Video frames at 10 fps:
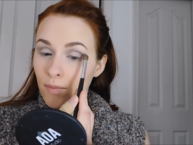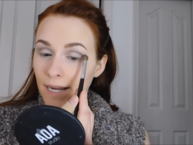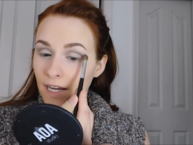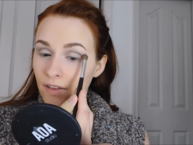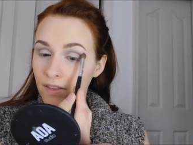my
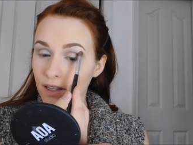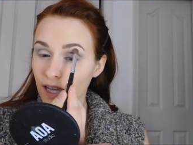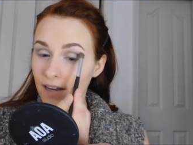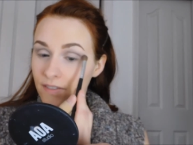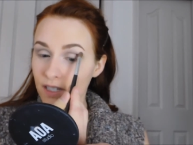healthy
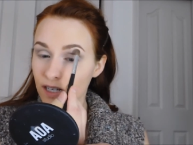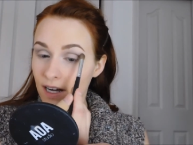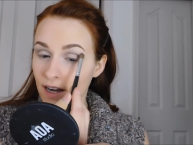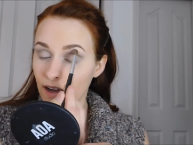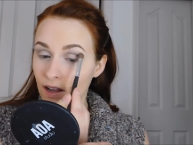
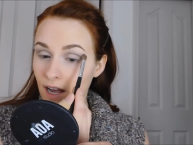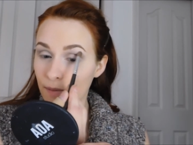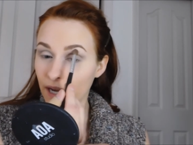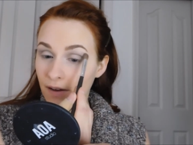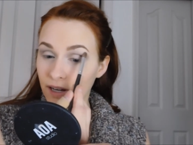lifestyle.
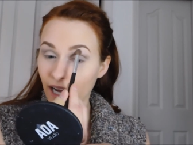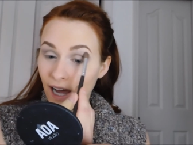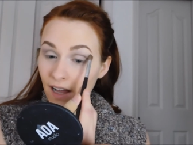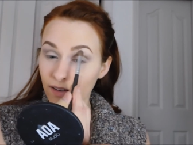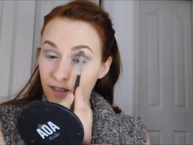I'm counting
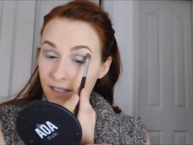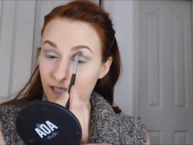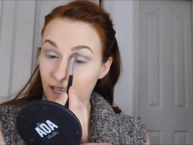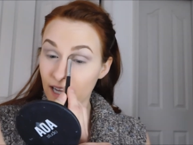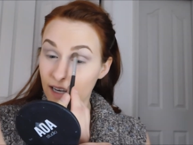calories
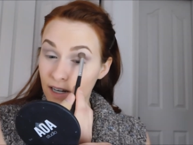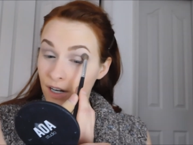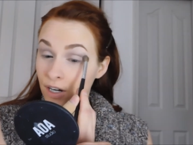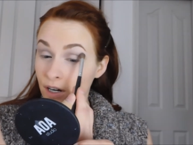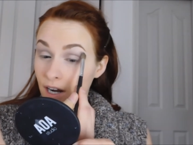again.
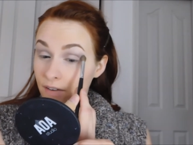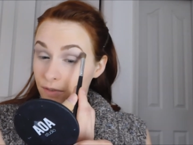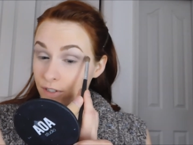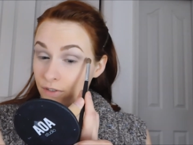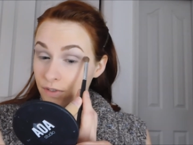I've
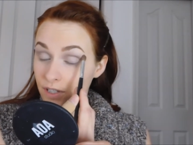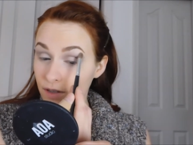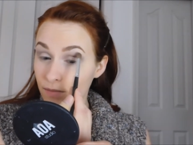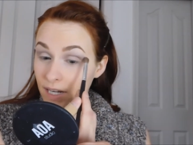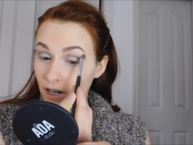
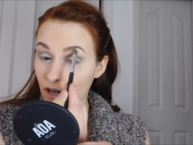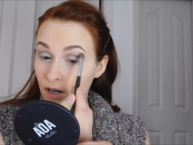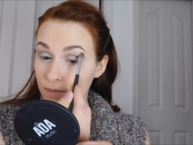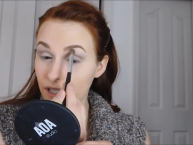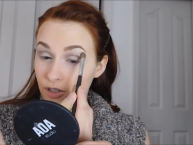reduced my
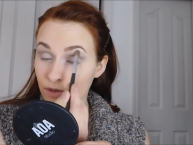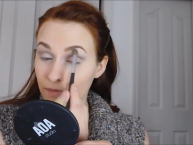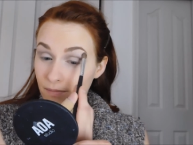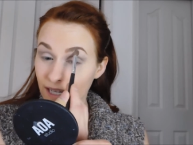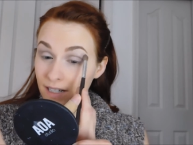carbs
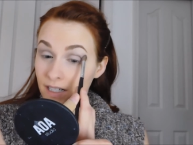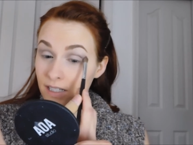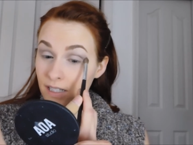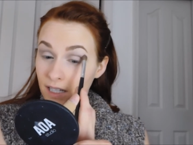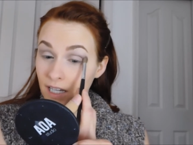
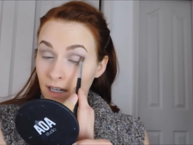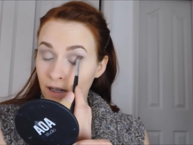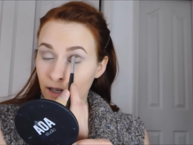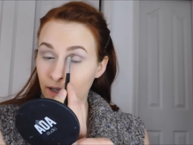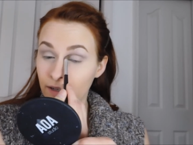tremendously,
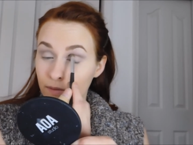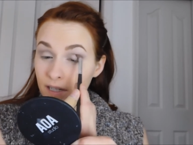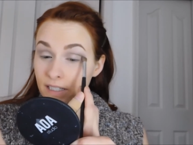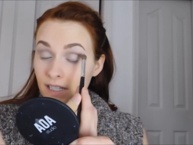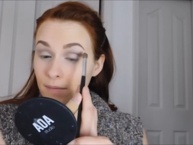
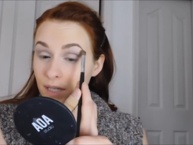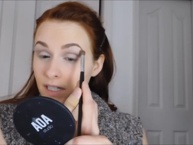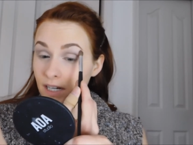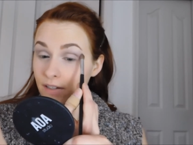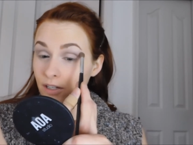because let me
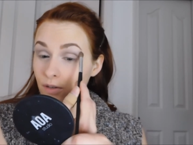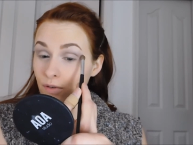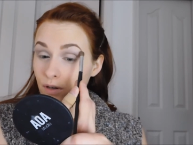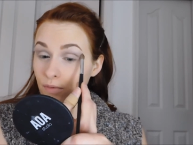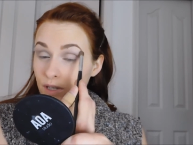tell
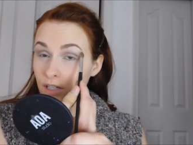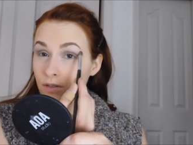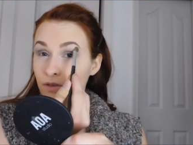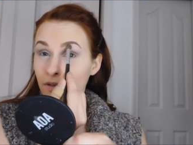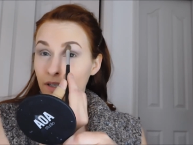you, when
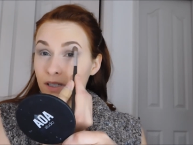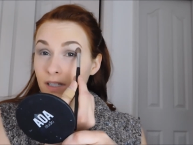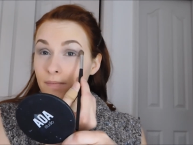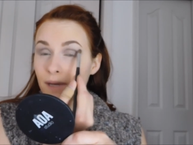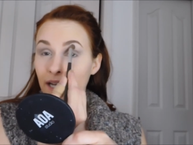you
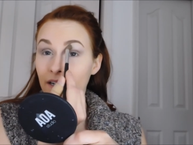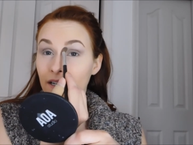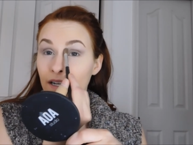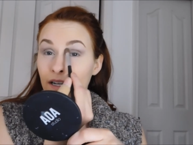spend